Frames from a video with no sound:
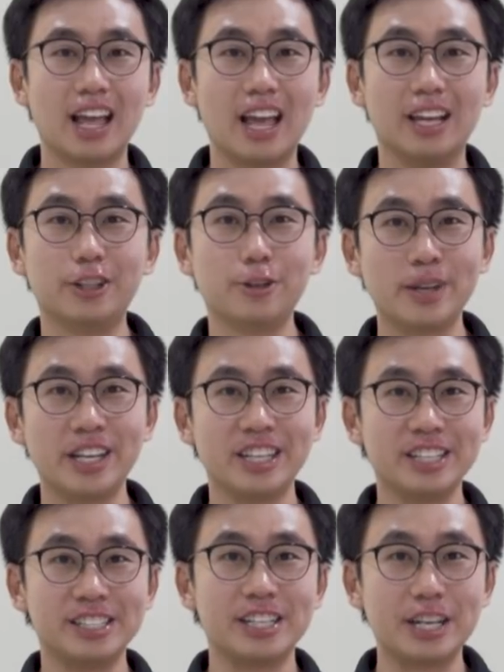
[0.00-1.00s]
Hello everybody,
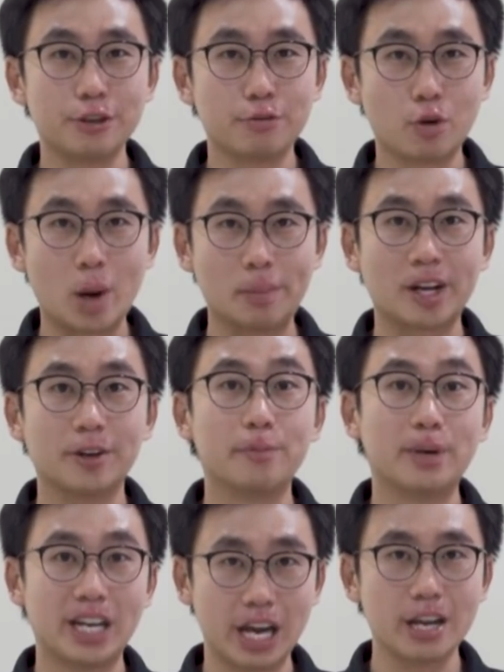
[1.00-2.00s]
this is Adrian for
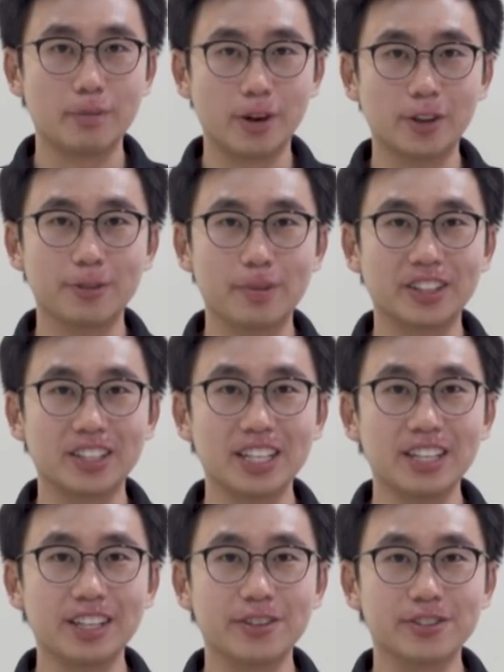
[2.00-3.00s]
WapCar.my and I'm all about the
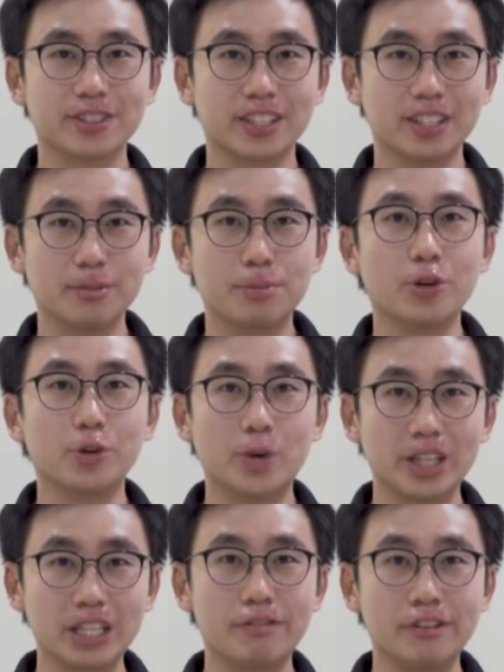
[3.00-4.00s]
details. The
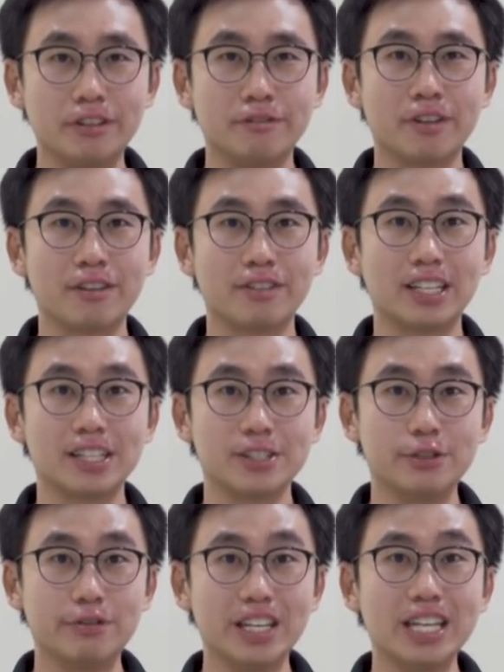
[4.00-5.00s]
Perodua D55L
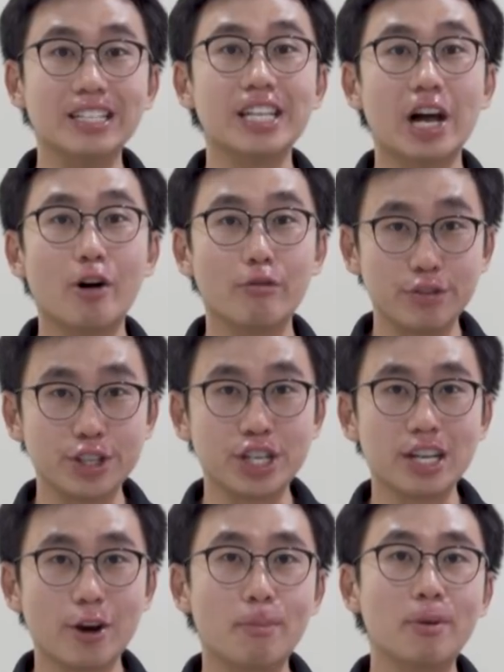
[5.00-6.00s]
SUV is now
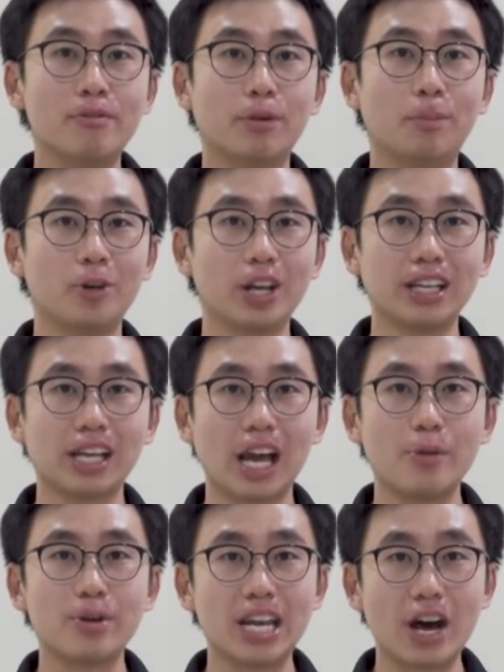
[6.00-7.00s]
officially open for booking
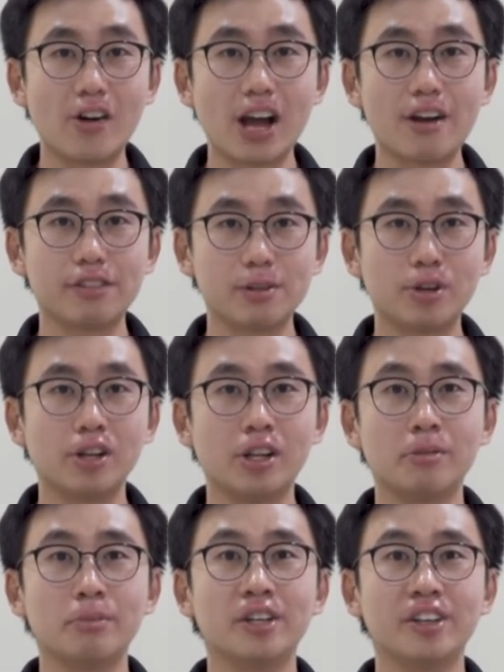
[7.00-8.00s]
and we now have the
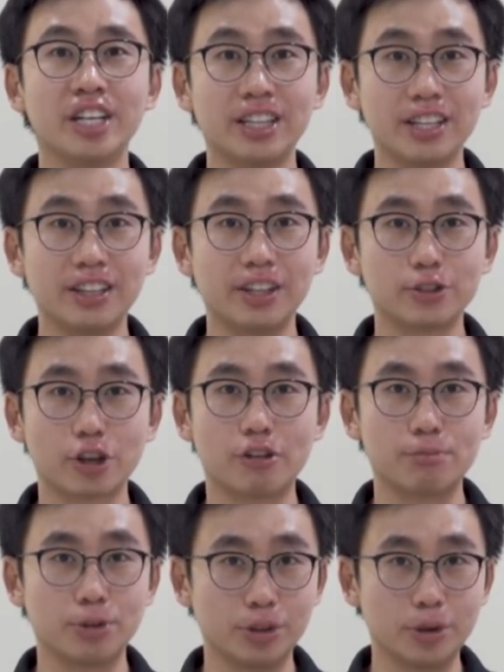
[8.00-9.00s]
preliminary details
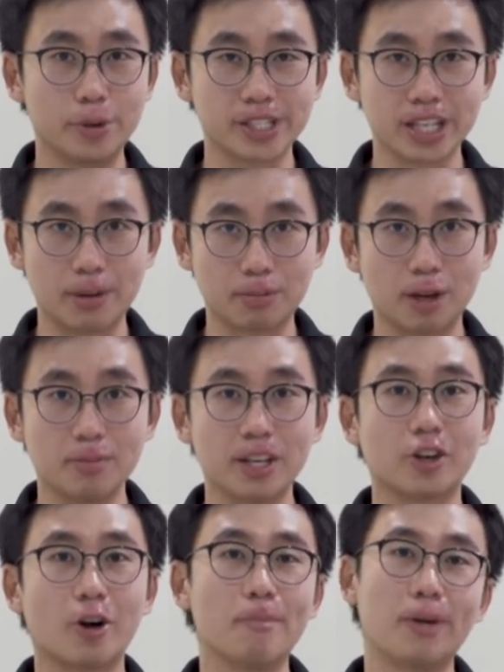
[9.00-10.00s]
of Perodua's
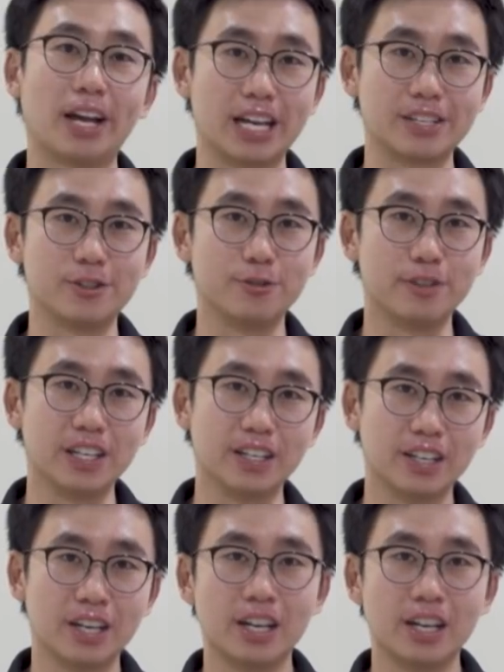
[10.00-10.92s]
upcoming compact SUV.